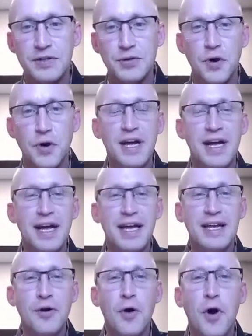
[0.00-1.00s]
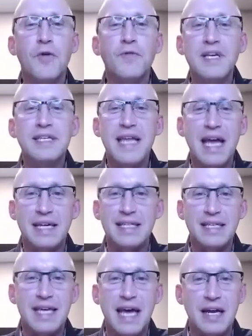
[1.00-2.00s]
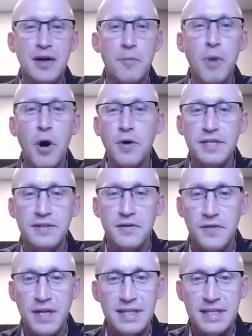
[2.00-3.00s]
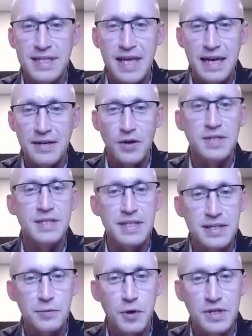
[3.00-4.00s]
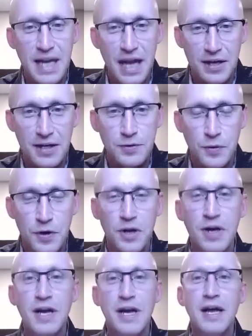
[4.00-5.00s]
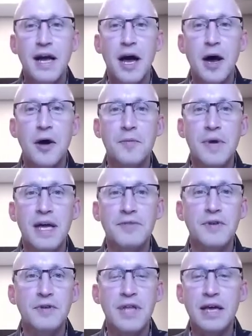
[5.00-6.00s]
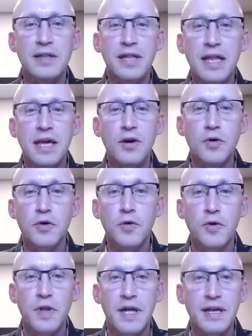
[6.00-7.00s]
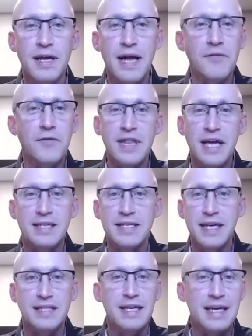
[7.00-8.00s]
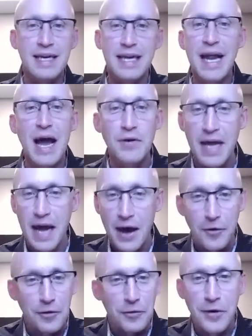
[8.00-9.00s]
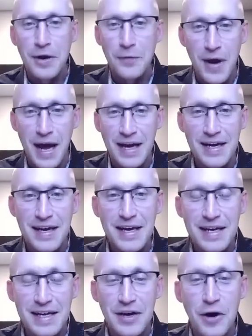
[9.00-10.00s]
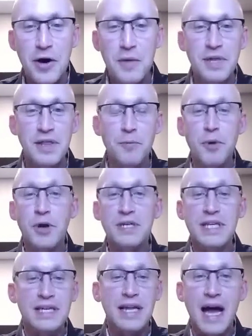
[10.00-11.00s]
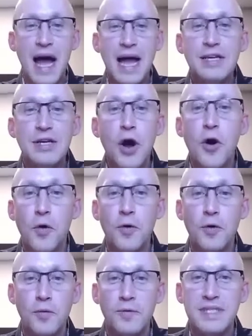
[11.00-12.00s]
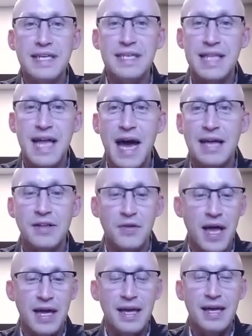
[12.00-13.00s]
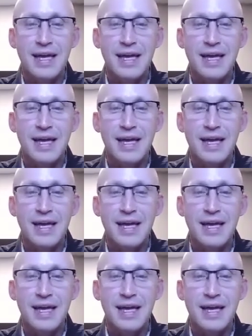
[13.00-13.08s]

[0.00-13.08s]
or you know all of these things, these kind of components of let's just say narcissistic personality disorder. Um, if you they then they go Google it, everything says get out now, run away, you know. But the person I know sees that and they're like,